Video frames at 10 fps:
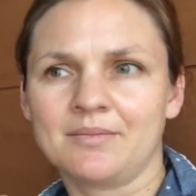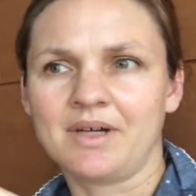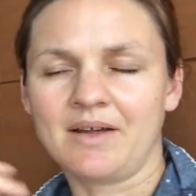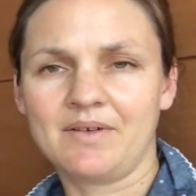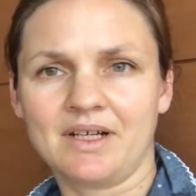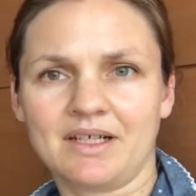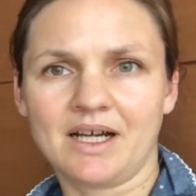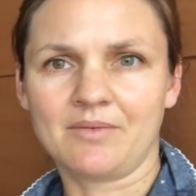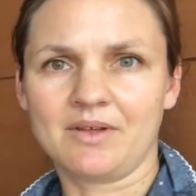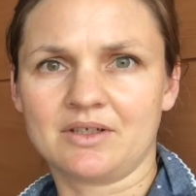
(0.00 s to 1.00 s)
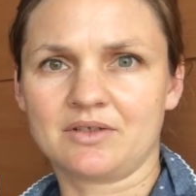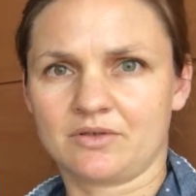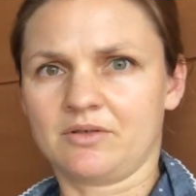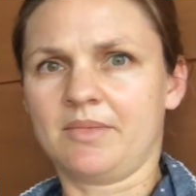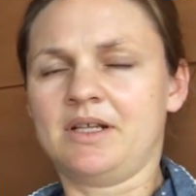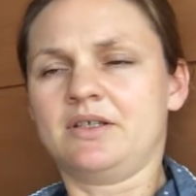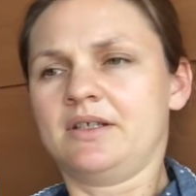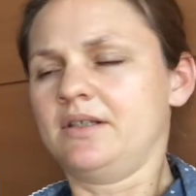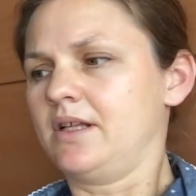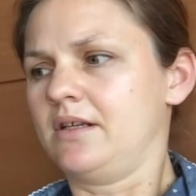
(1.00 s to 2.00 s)
having a cup straw means
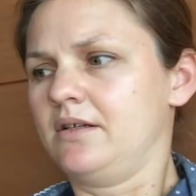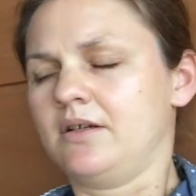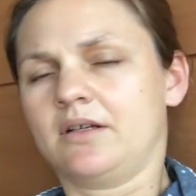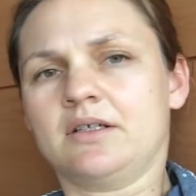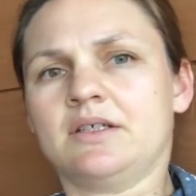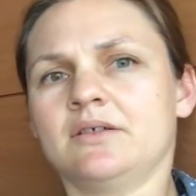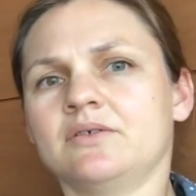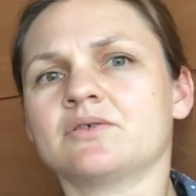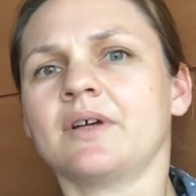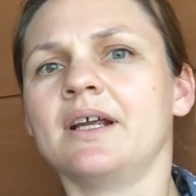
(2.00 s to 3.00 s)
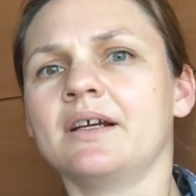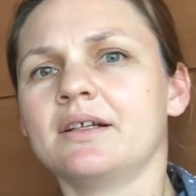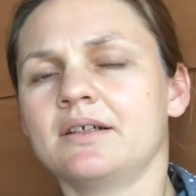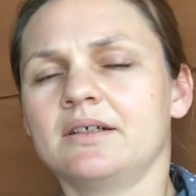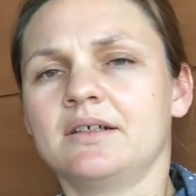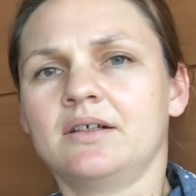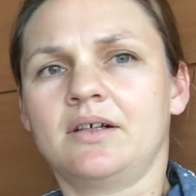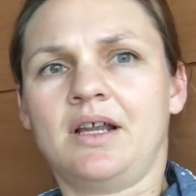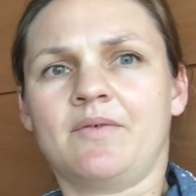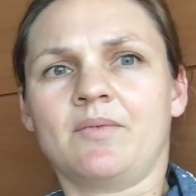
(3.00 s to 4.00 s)
that you can still drink,
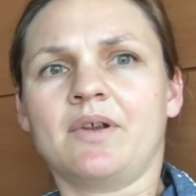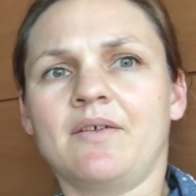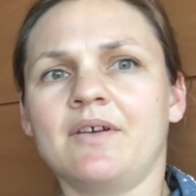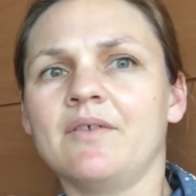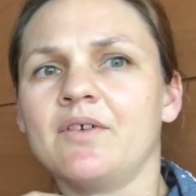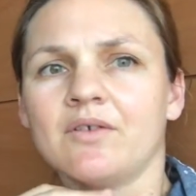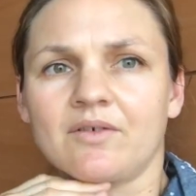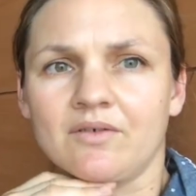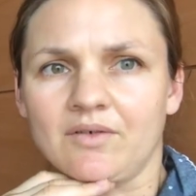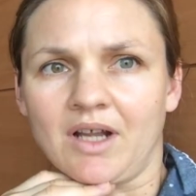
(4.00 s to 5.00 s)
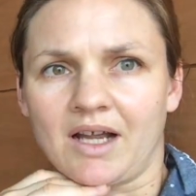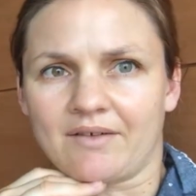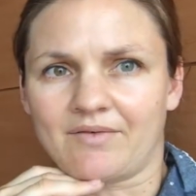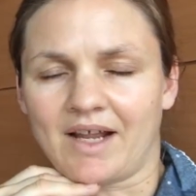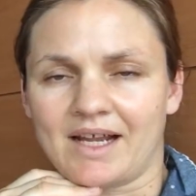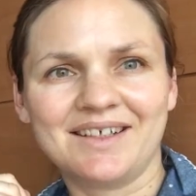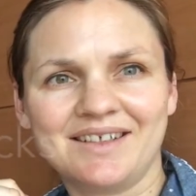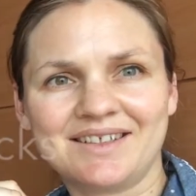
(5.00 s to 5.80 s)
even if you're lying flat.